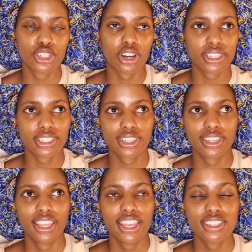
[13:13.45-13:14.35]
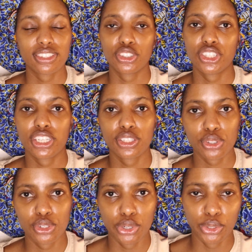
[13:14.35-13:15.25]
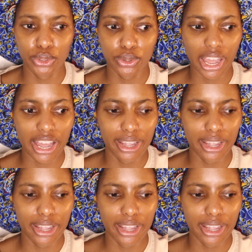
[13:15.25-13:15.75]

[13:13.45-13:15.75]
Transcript: doctor said she needs to do